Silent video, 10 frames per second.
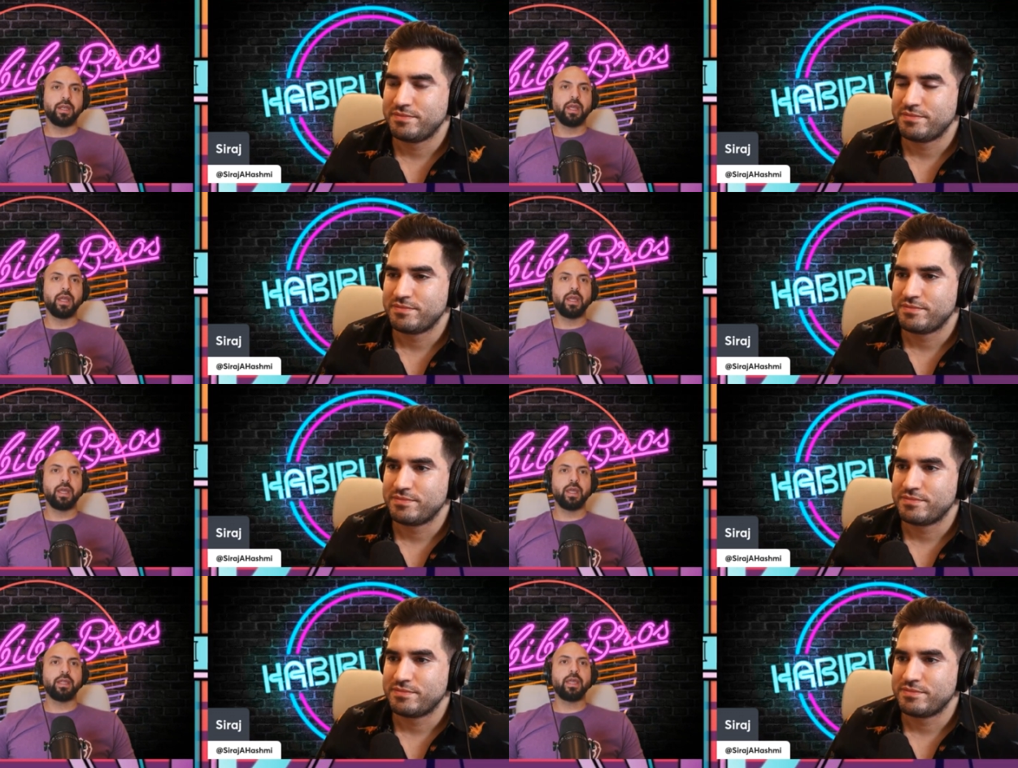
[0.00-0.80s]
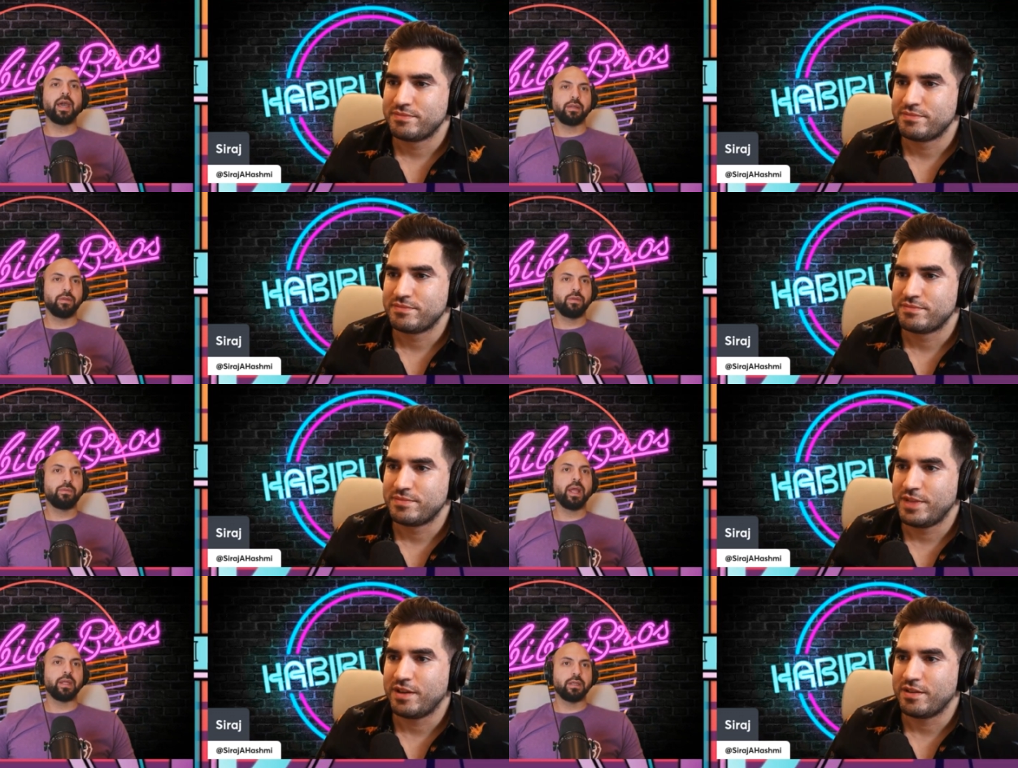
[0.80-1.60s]
Speaker 1: Uh, uh yeah,
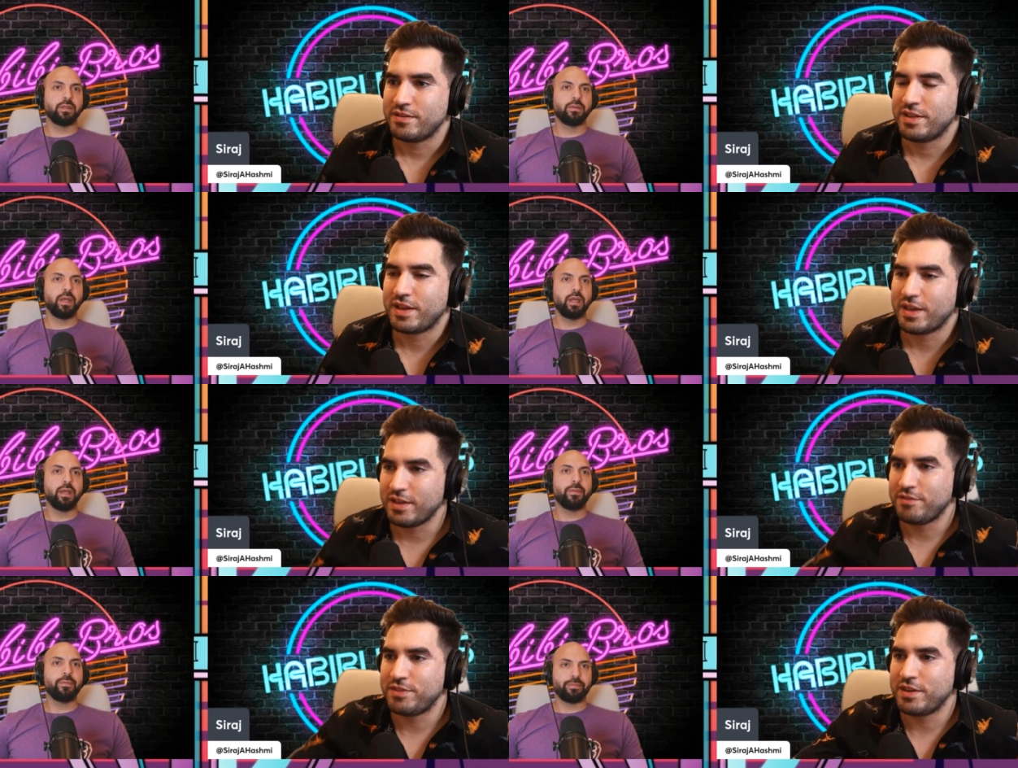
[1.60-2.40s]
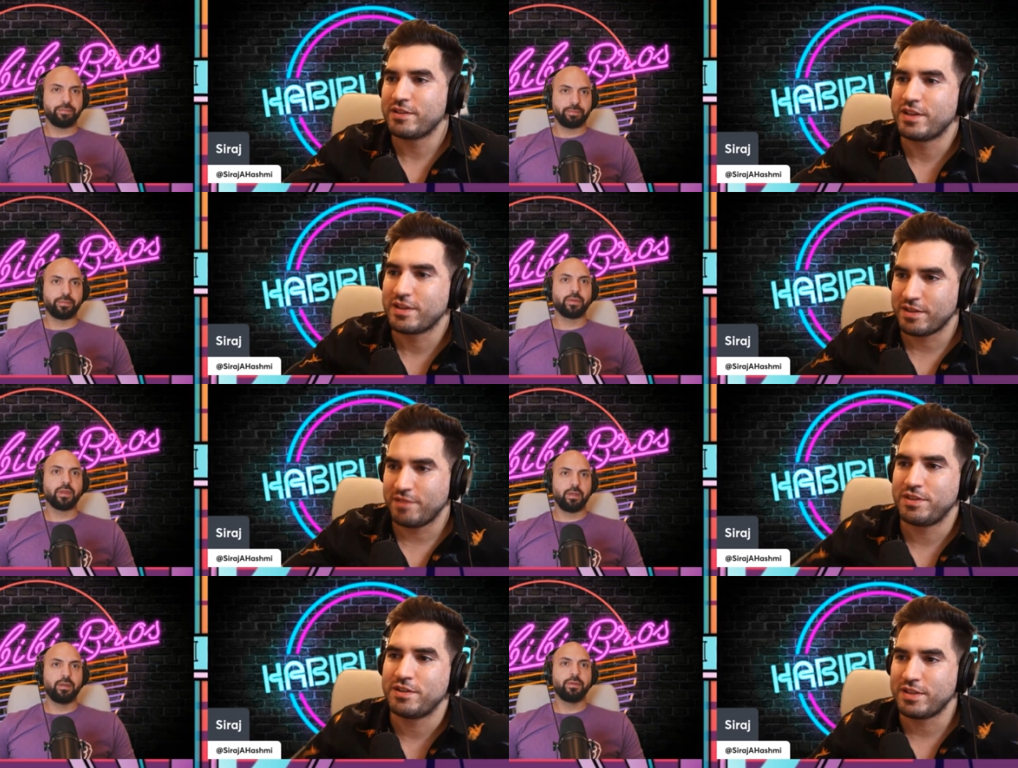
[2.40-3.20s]
right. Yeah, like if they're like
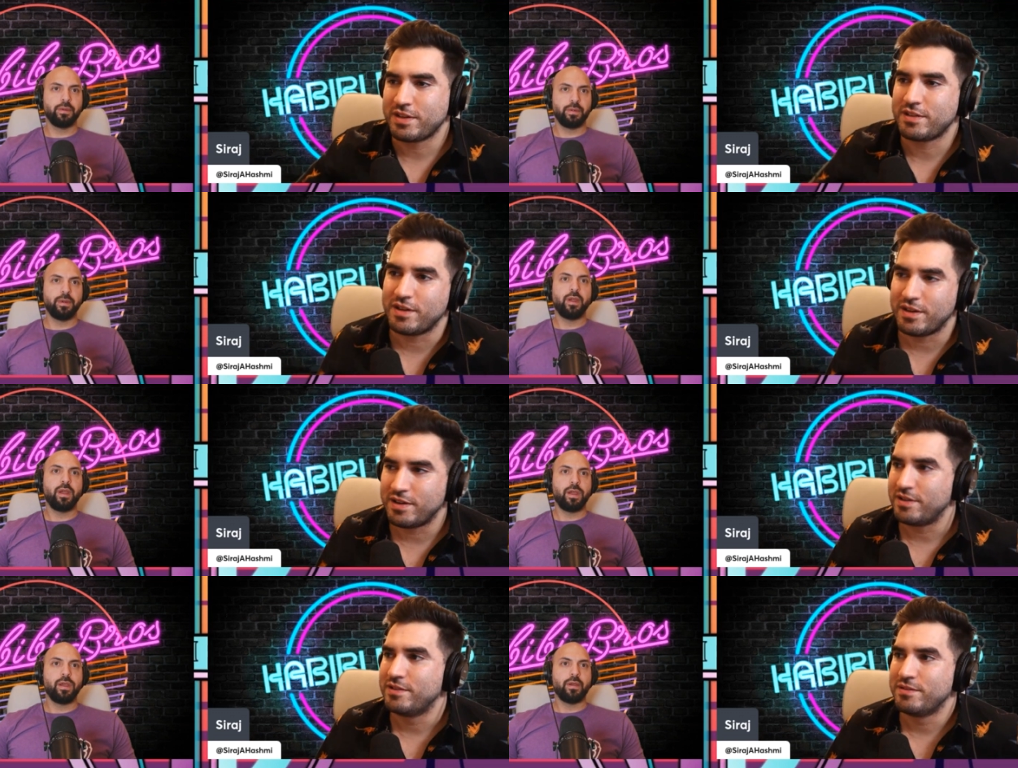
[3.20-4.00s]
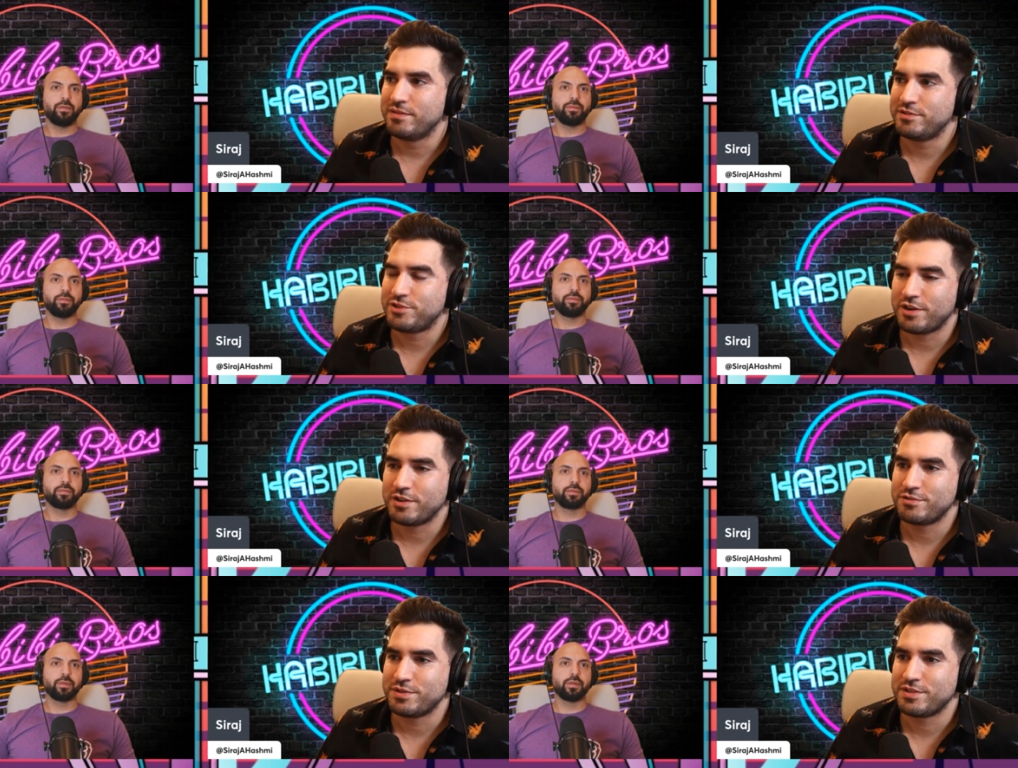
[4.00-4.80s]
if they're like uh
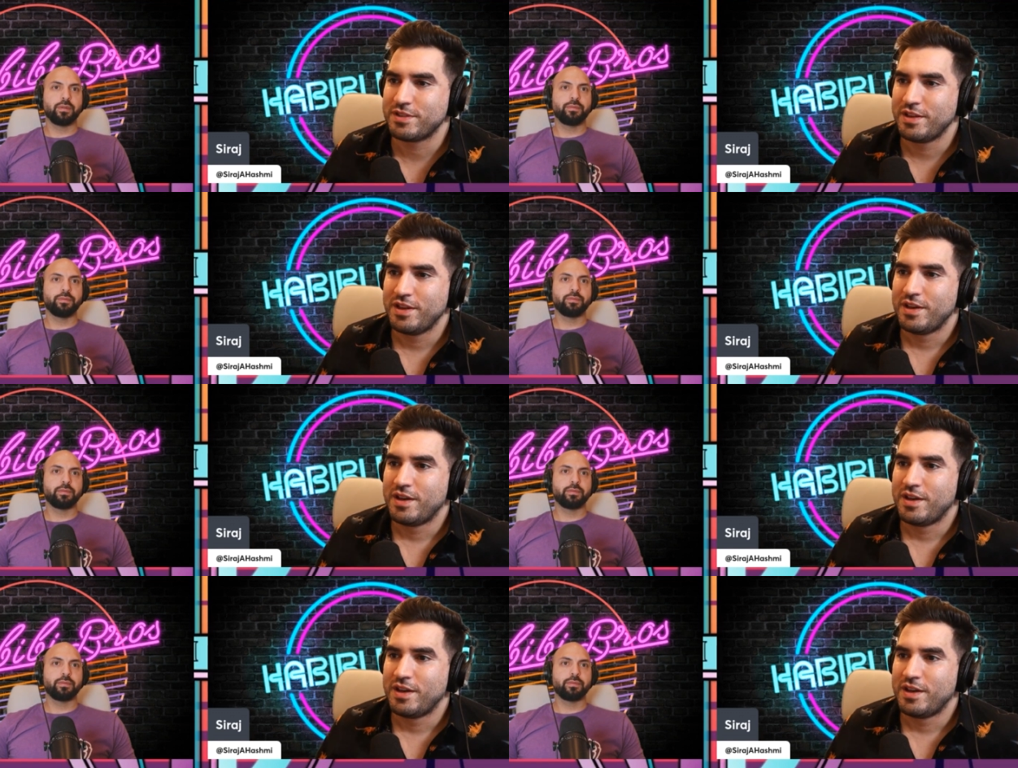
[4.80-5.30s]
charged with